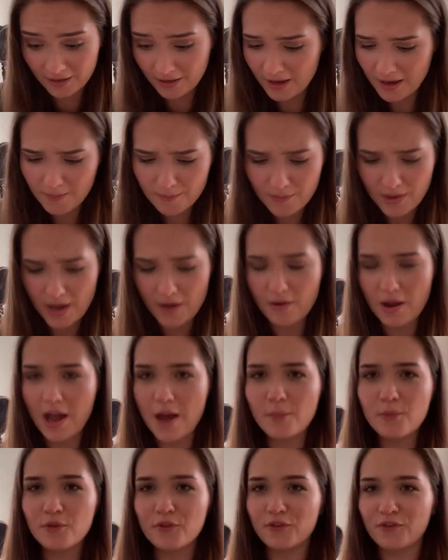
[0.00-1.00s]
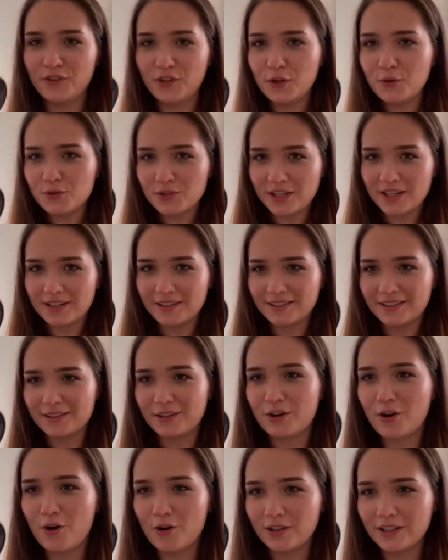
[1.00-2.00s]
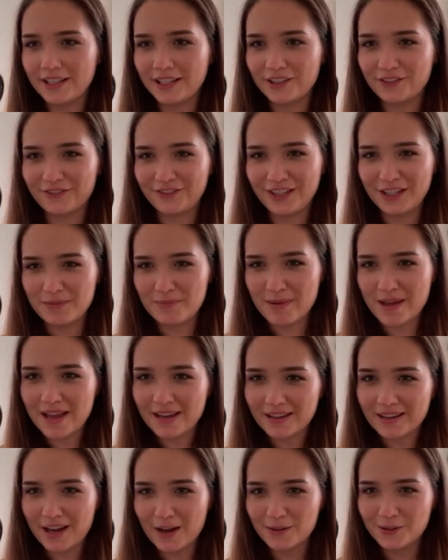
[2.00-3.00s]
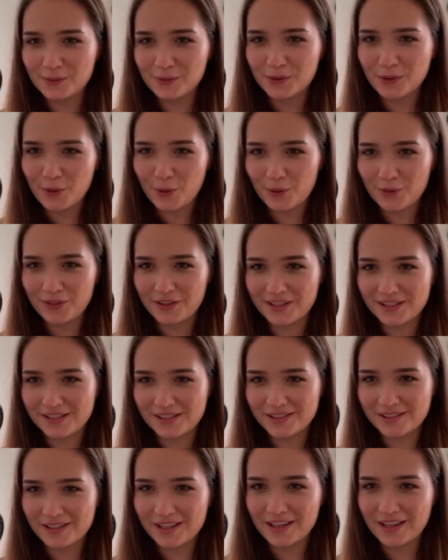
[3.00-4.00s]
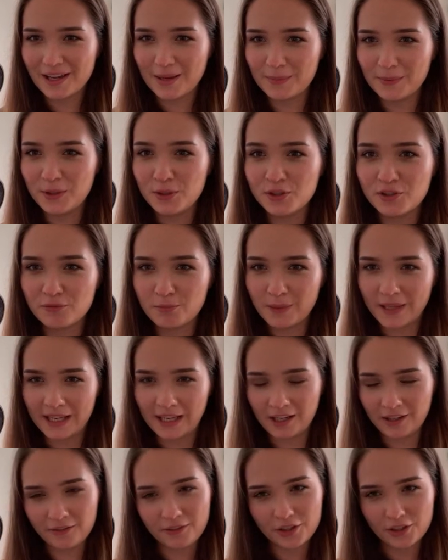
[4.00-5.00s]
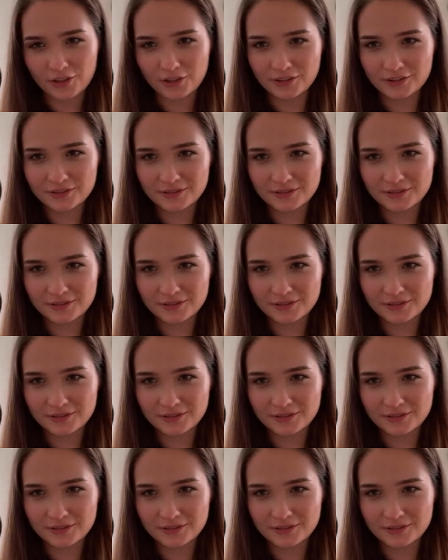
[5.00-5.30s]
I'm refusing calling it feedback. How do we call this? Abusive behavior.